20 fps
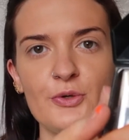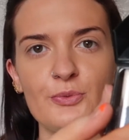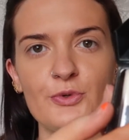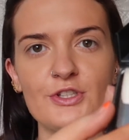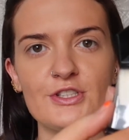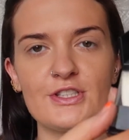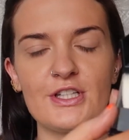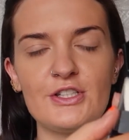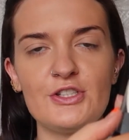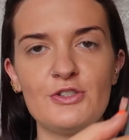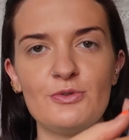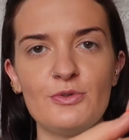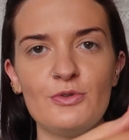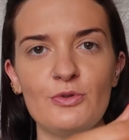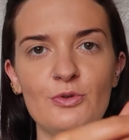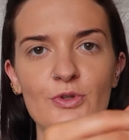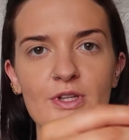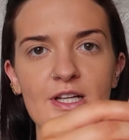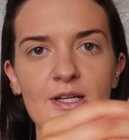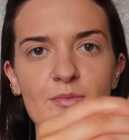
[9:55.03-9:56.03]
which they do with
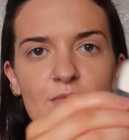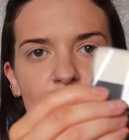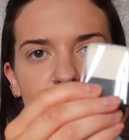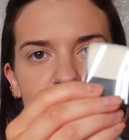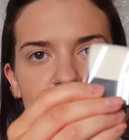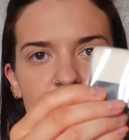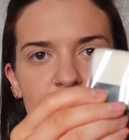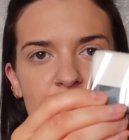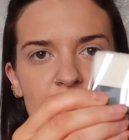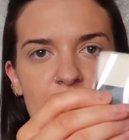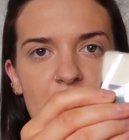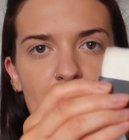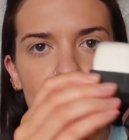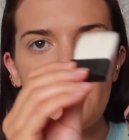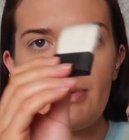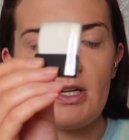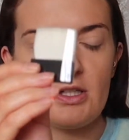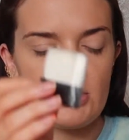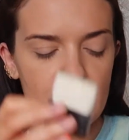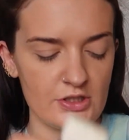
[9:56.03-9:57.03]
all their bronzers
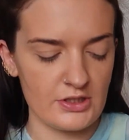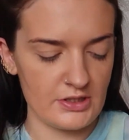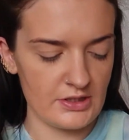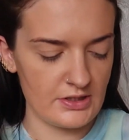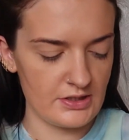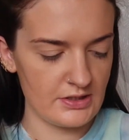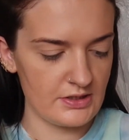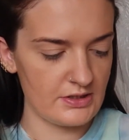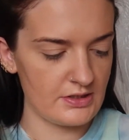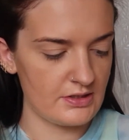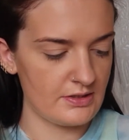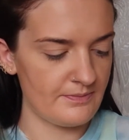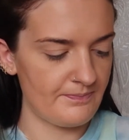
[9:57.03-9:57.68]
and blushes.